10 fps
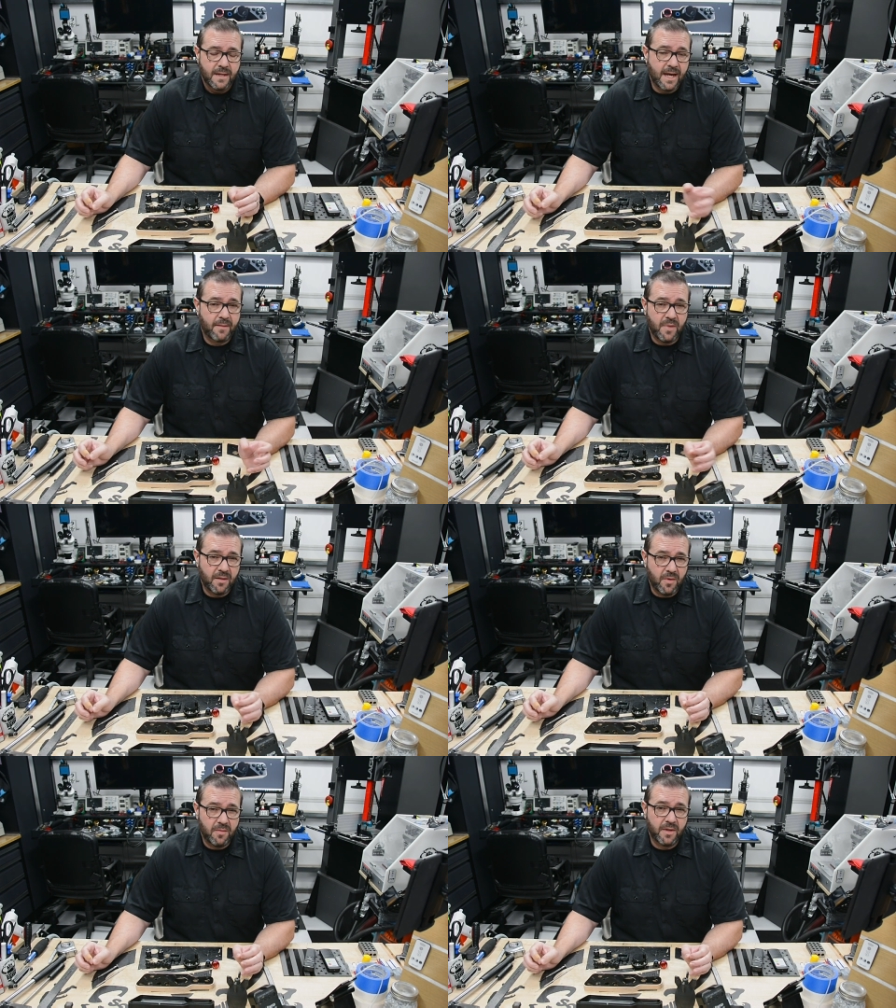At a
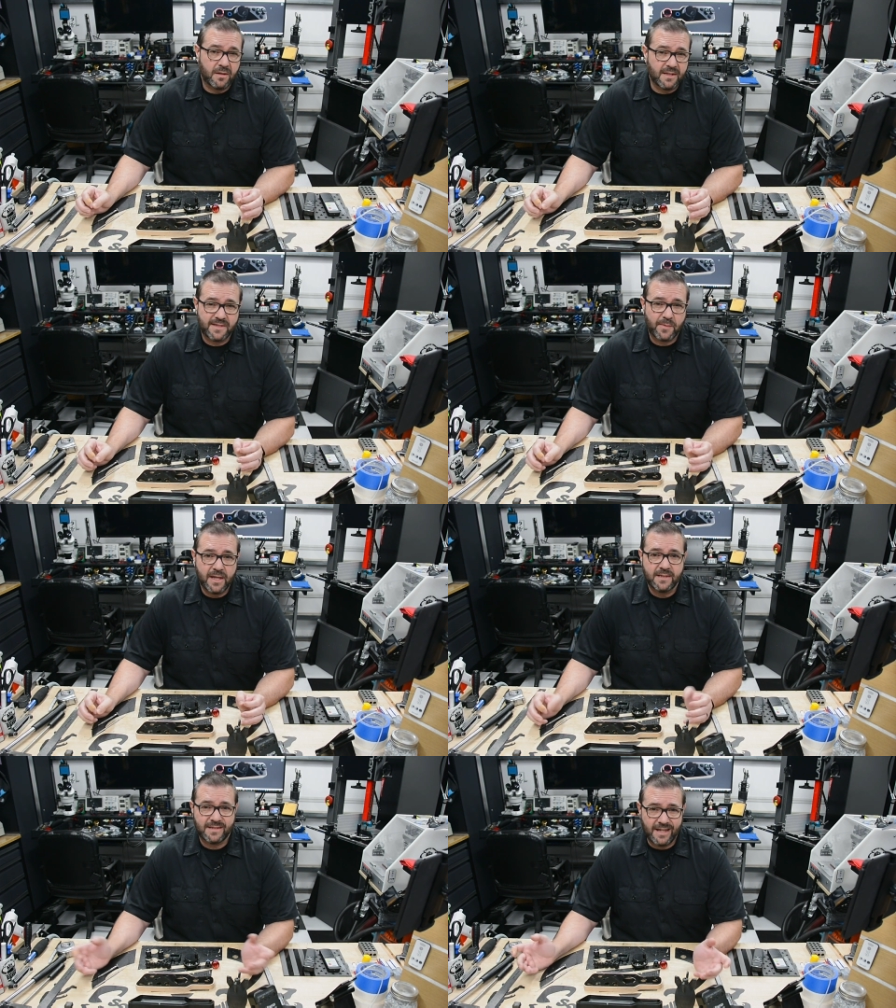minimum, it'll
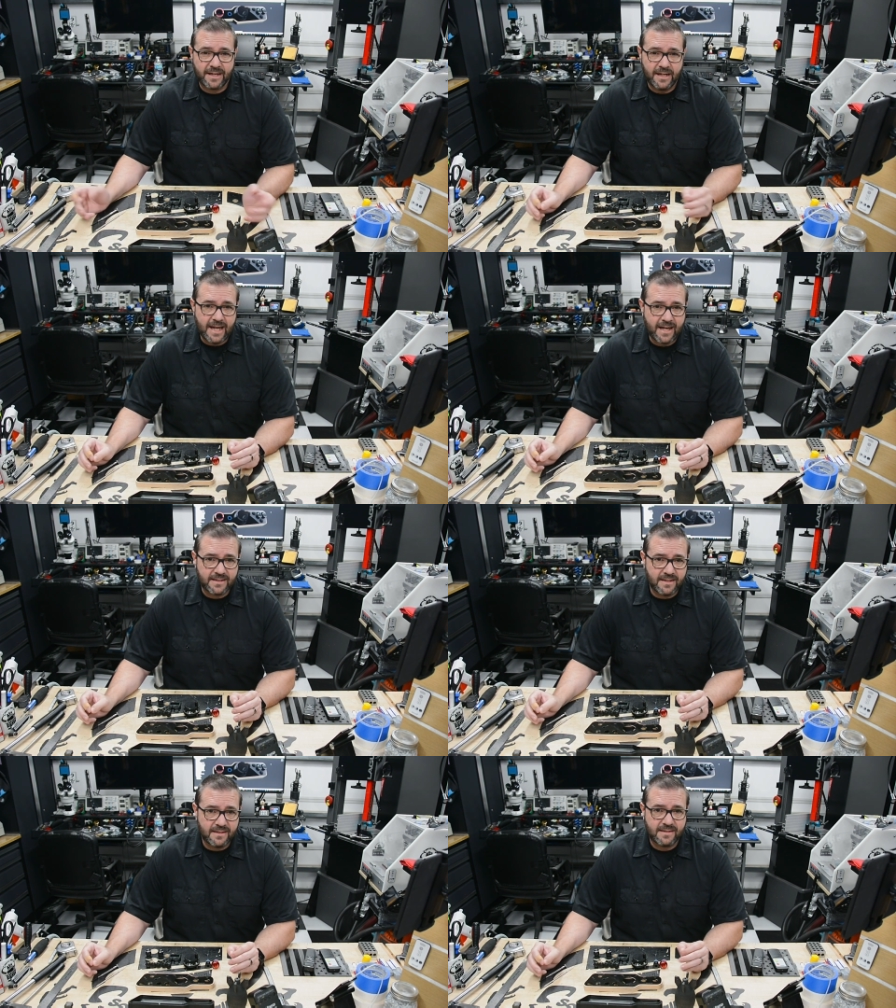display its selected
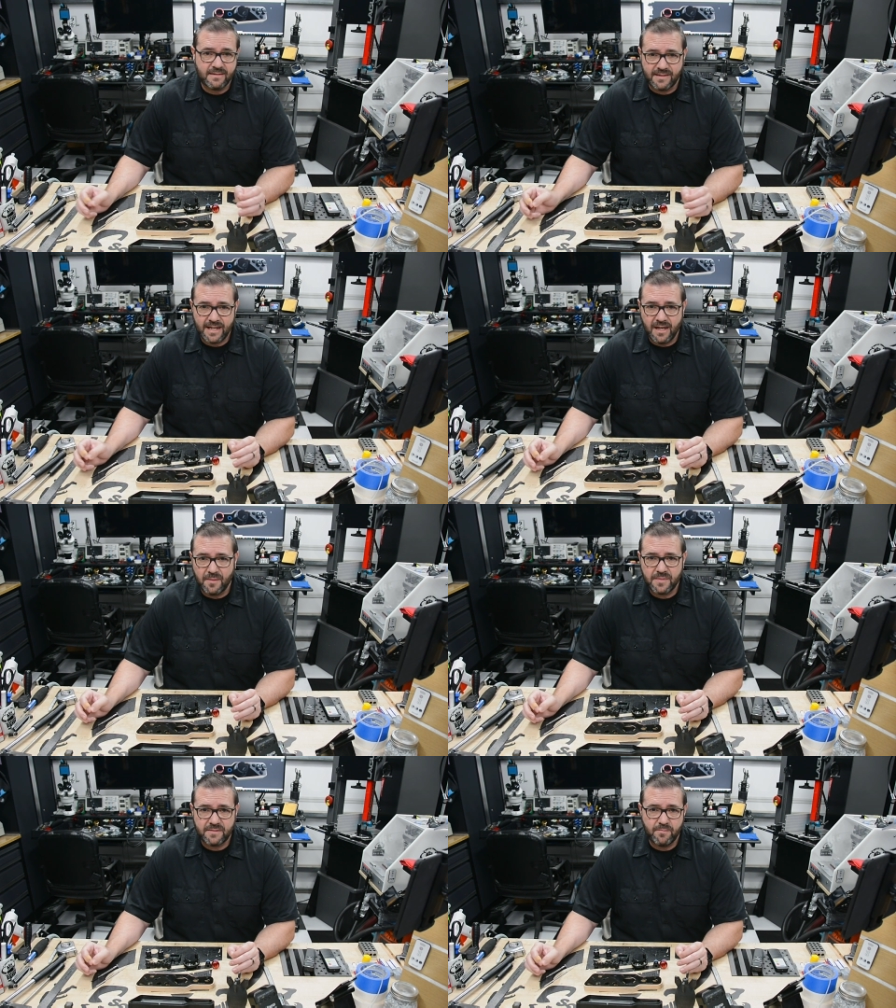axis,
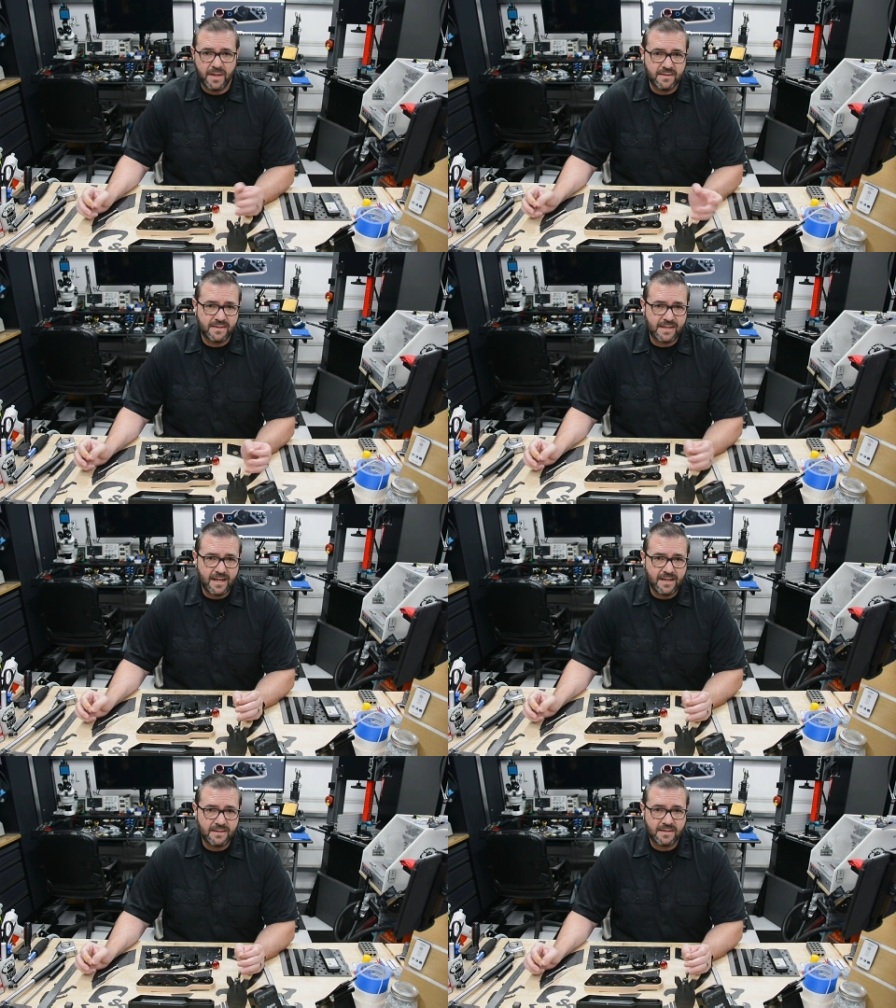steps, button
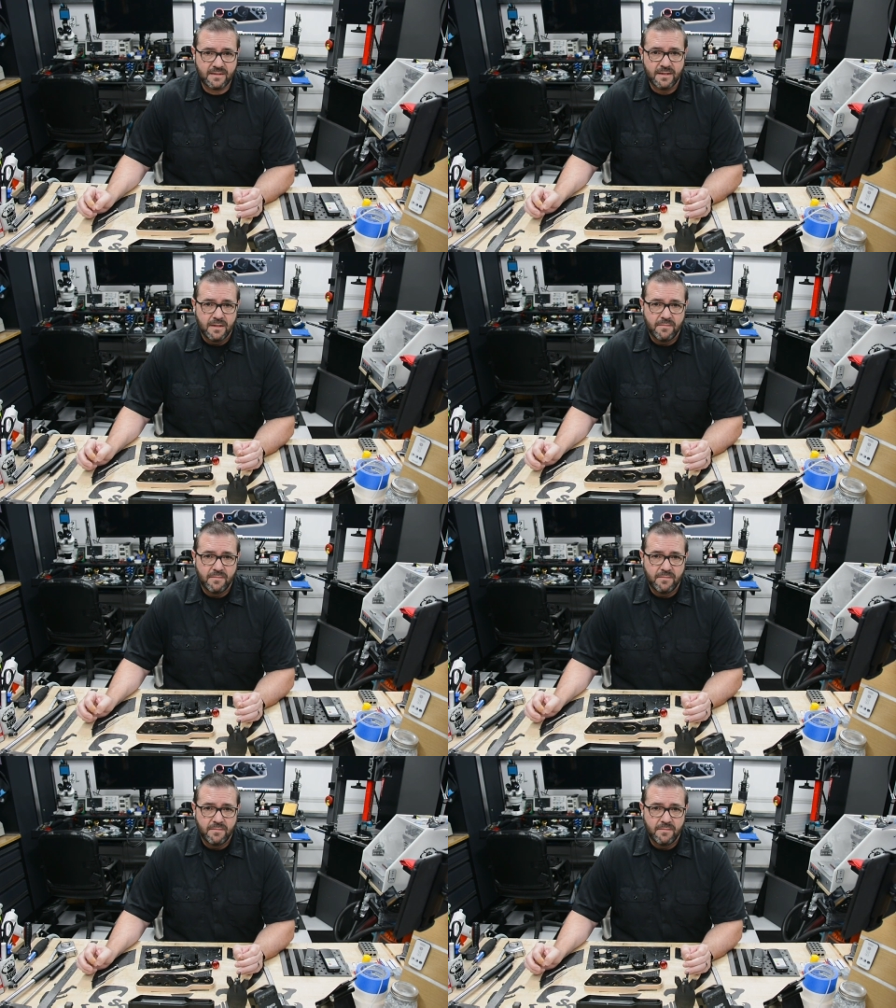states.